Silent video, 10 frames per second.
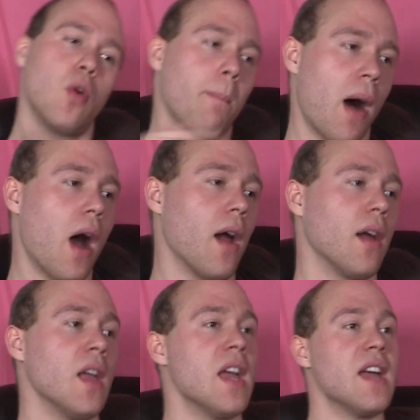to a bar,
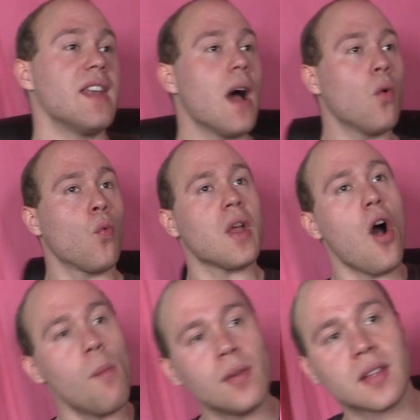and now we
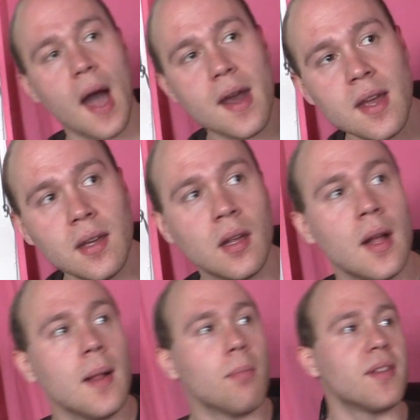almost got in,
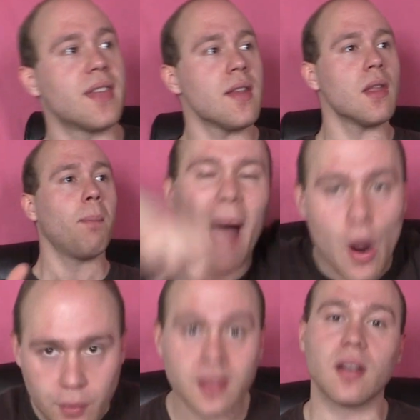but then the
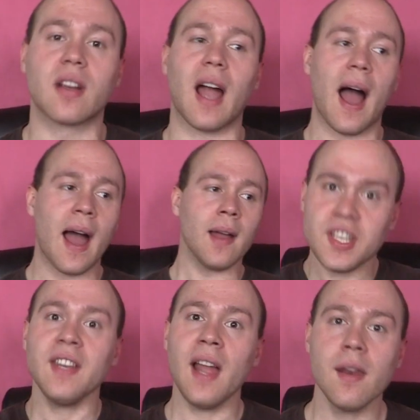bouncer guy
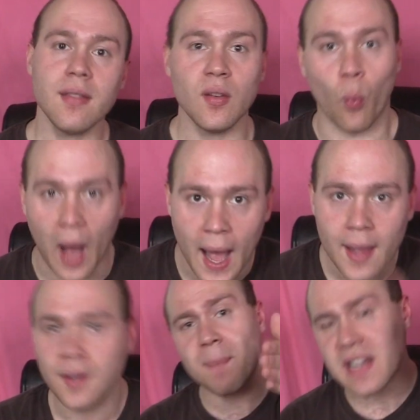didn't let us in.
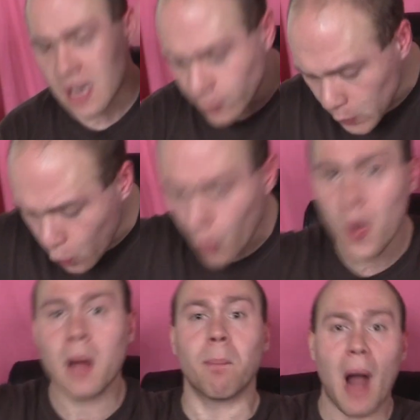Why? Because we weren't
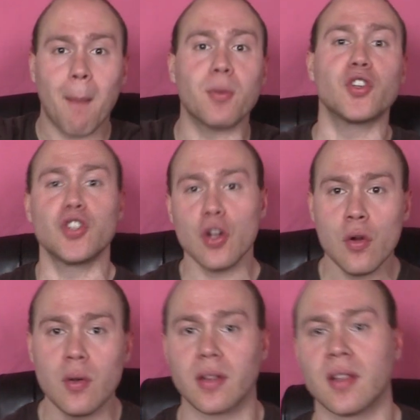wearing proper
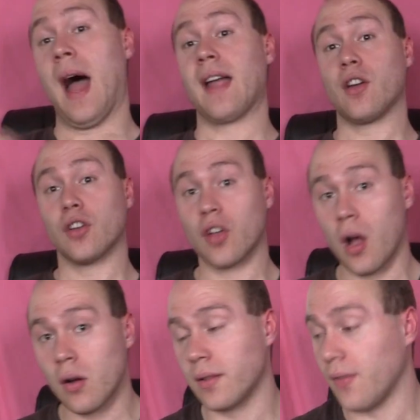shoes. I couldn't
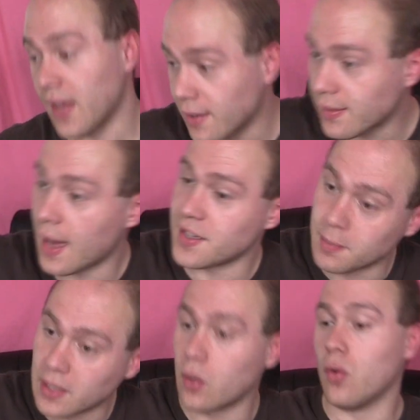go, so they decided to
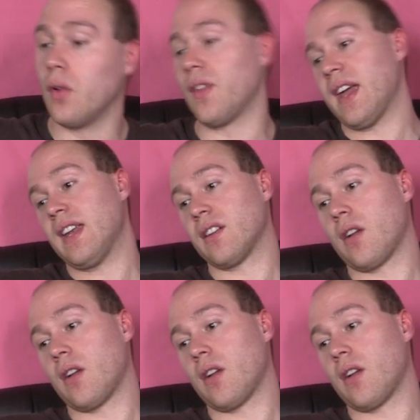be cool, and they didn't